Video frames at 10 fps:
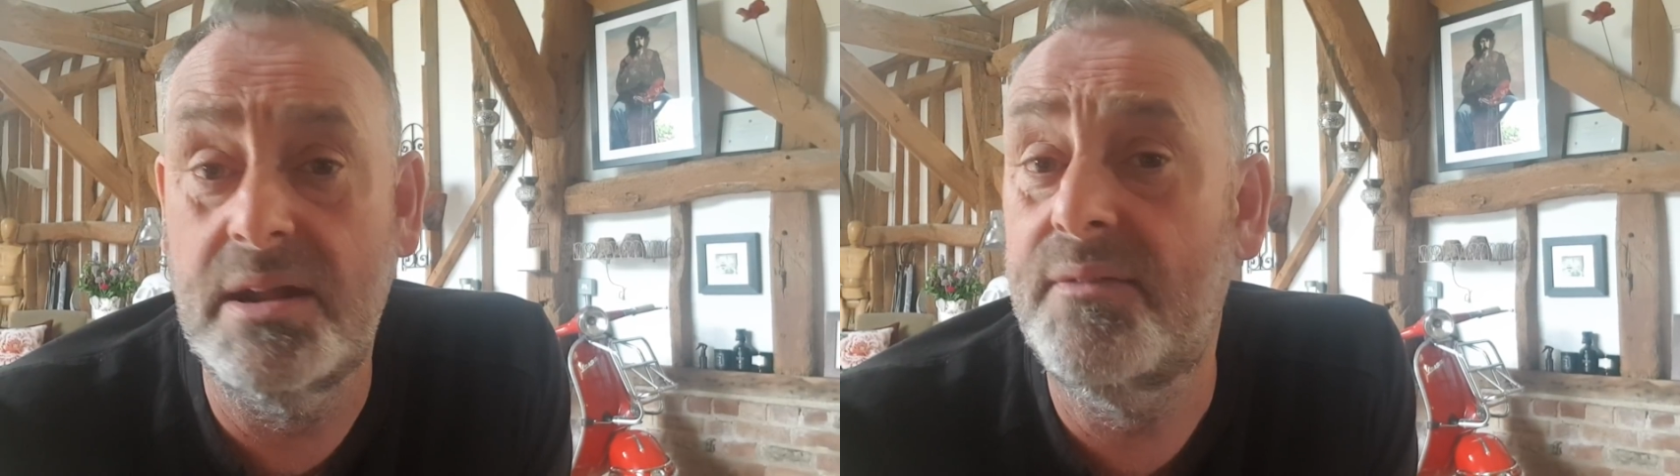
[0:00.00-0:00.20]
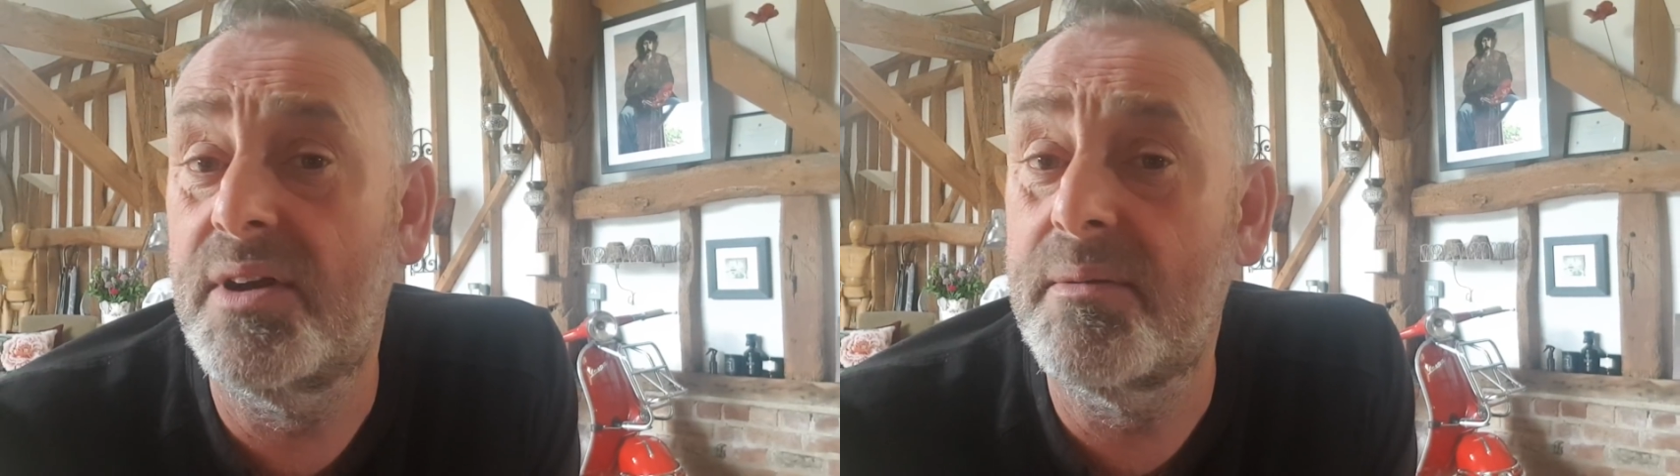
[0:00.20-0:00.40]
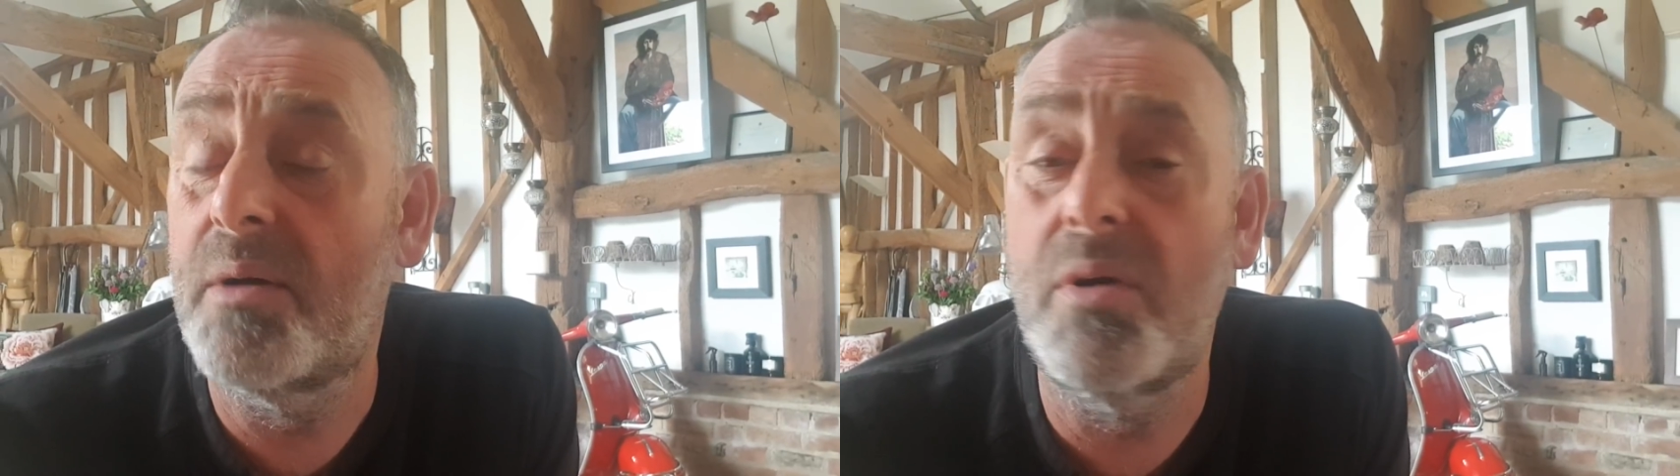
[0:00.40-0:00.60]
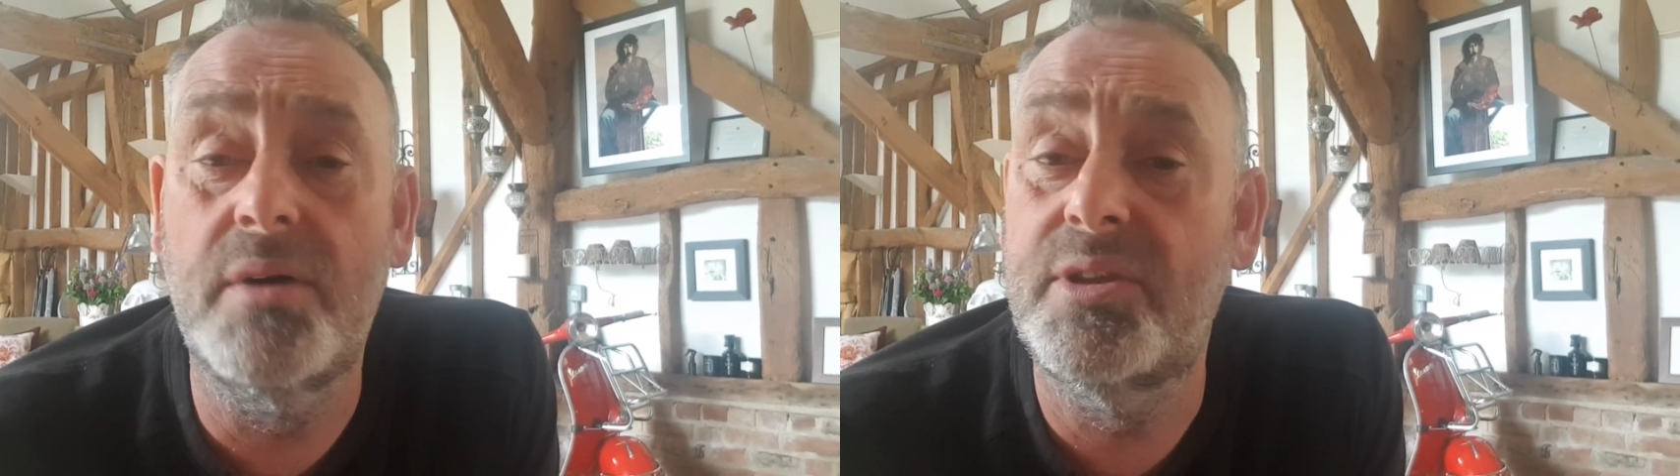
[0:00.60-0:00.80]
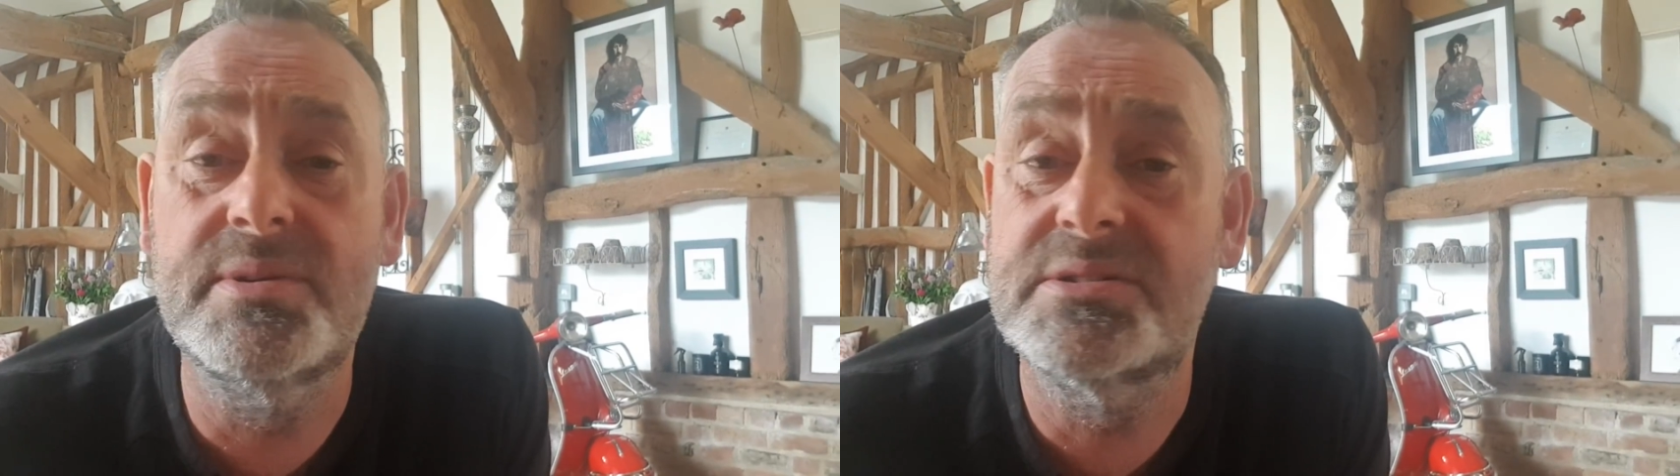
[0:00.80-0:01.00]
And if what
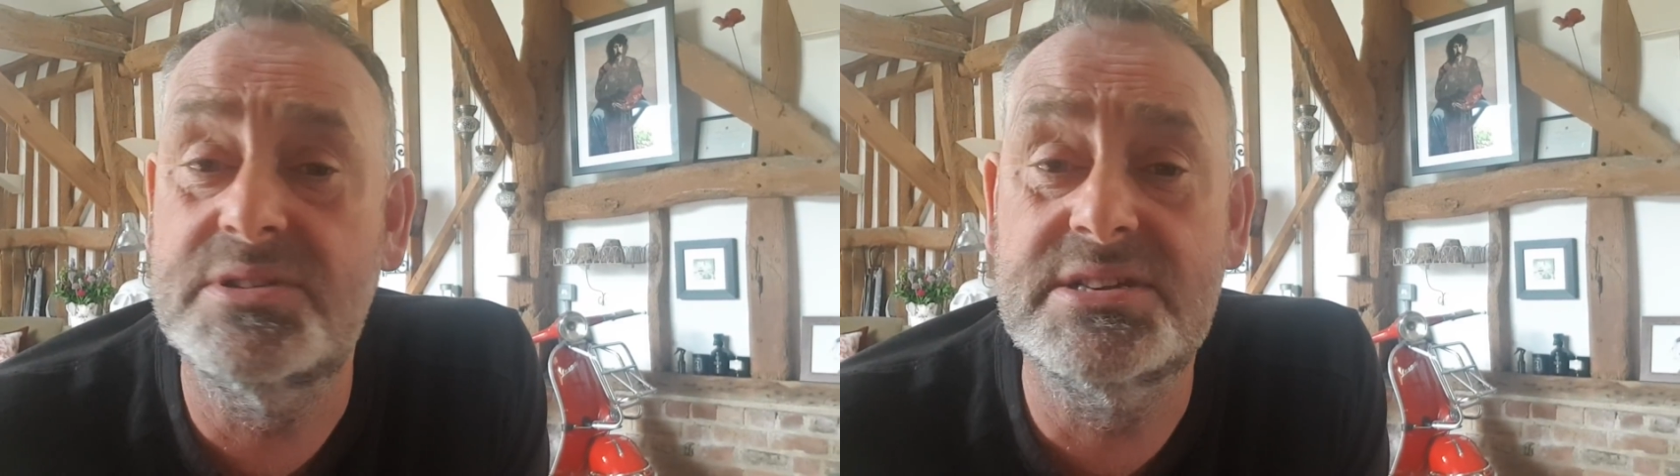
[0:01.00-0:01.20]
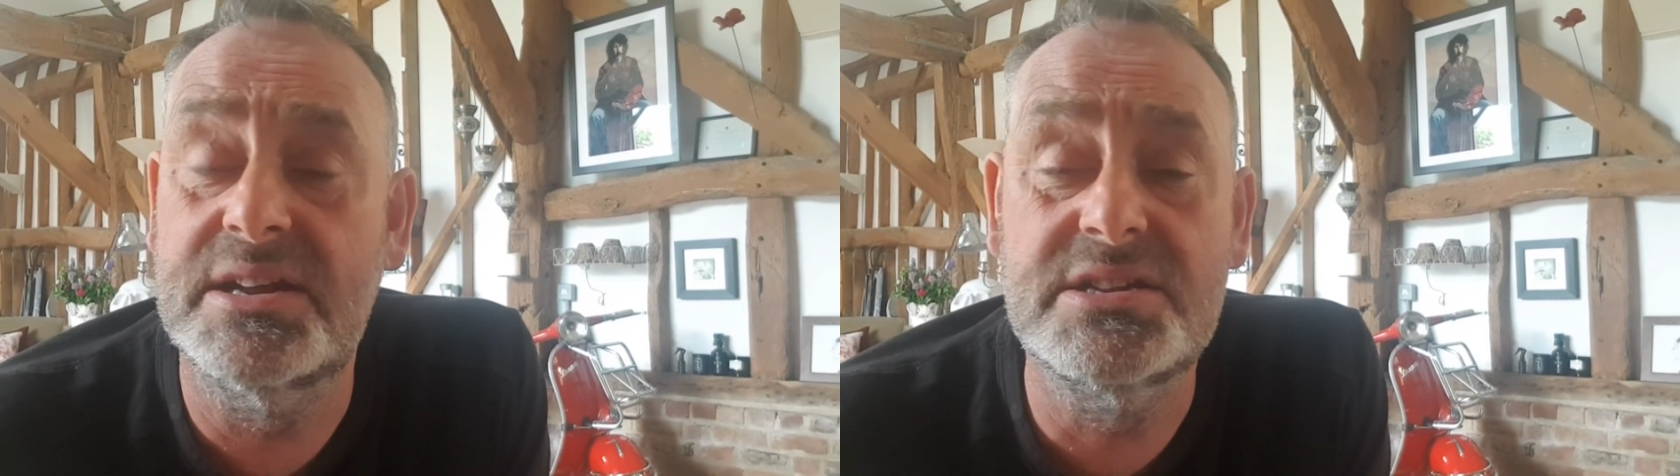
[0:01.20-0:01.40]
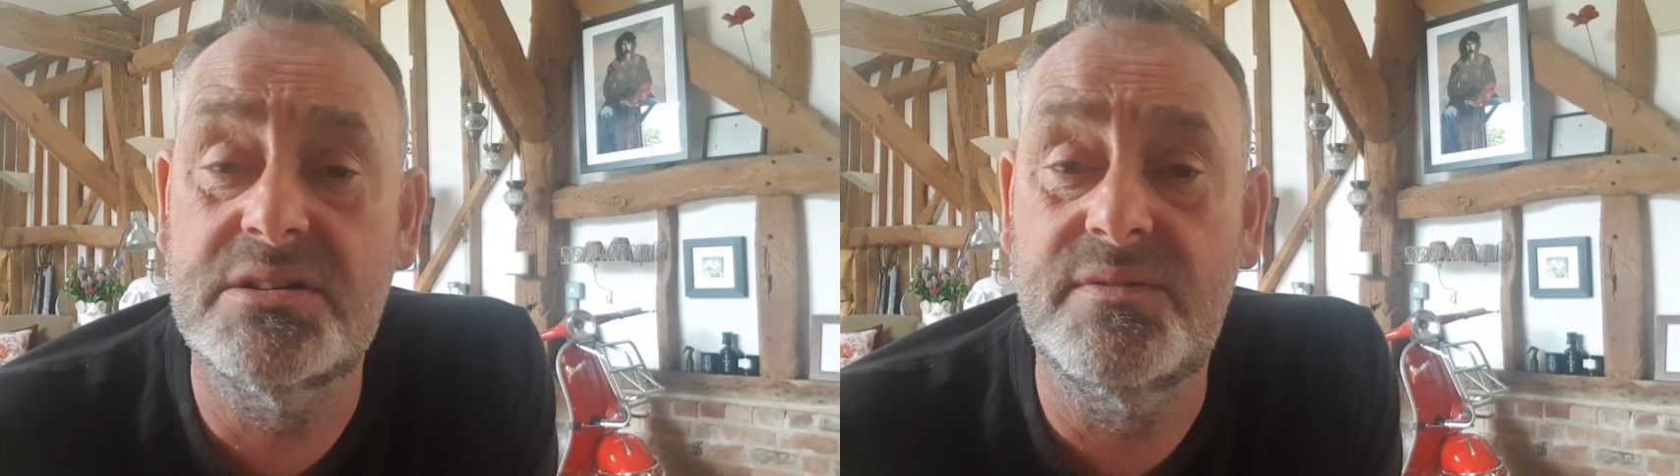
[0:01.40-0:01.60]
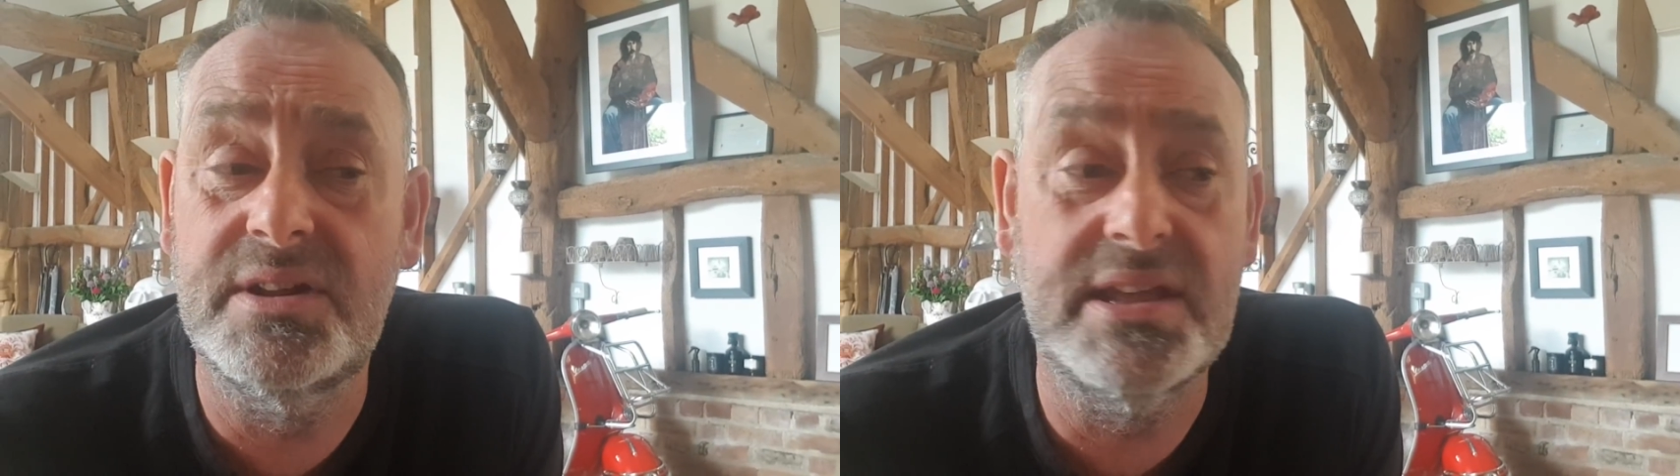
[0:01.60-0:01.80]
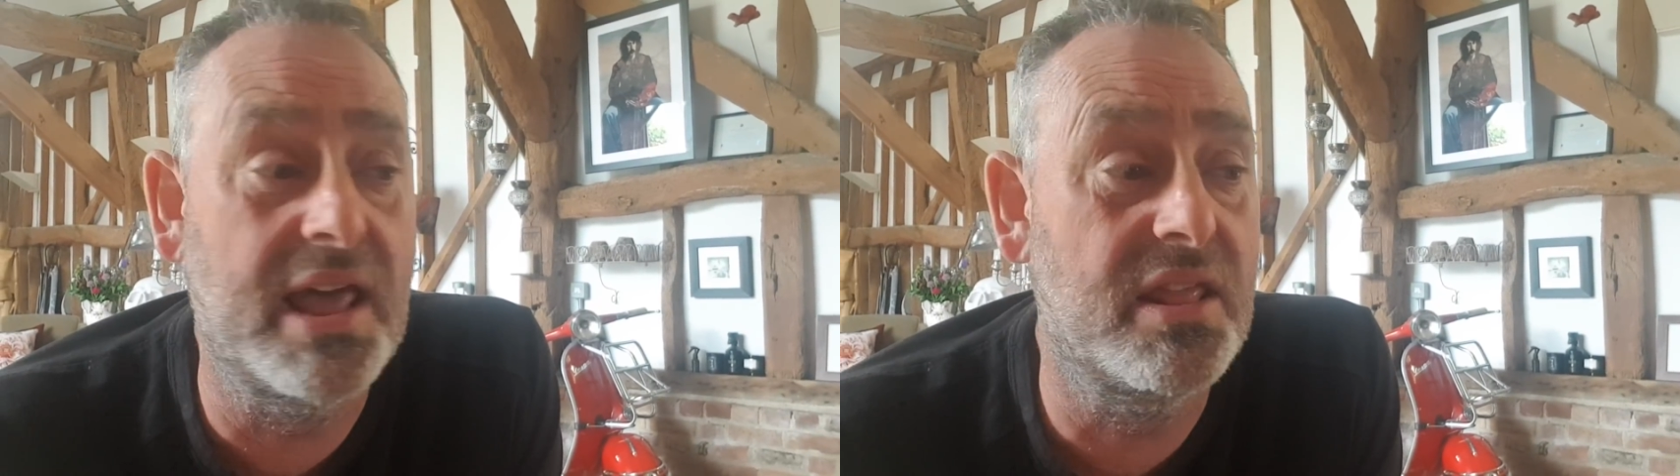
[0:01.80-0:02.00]
I'll do is I'll just get the two of
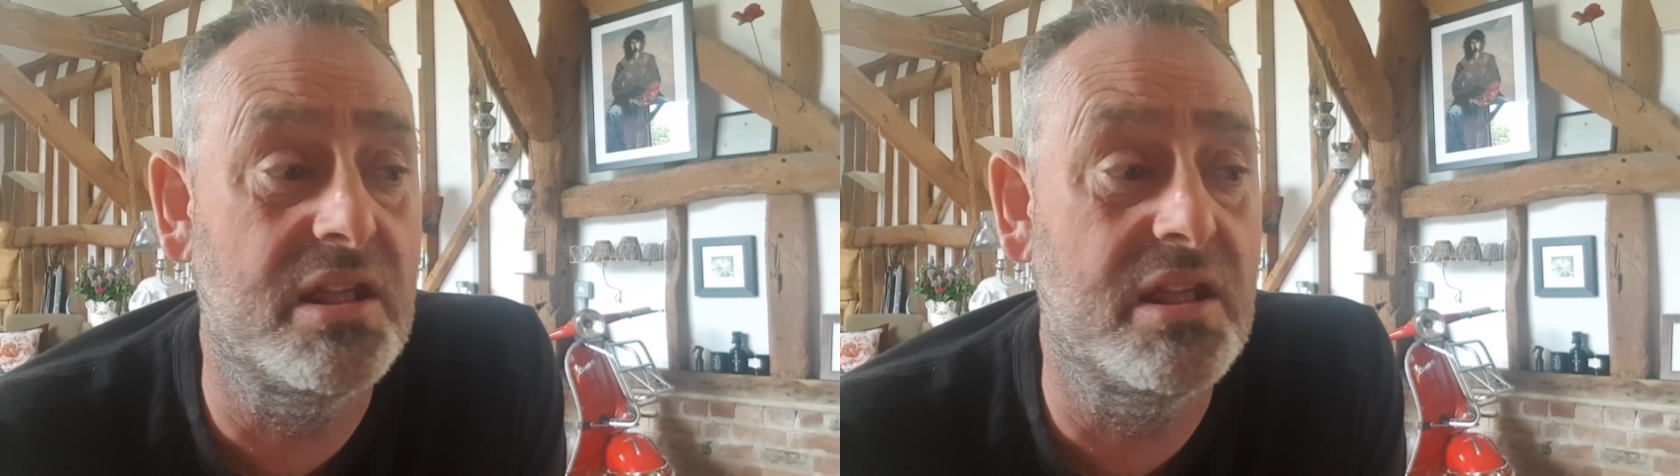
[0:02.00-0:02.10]
you together.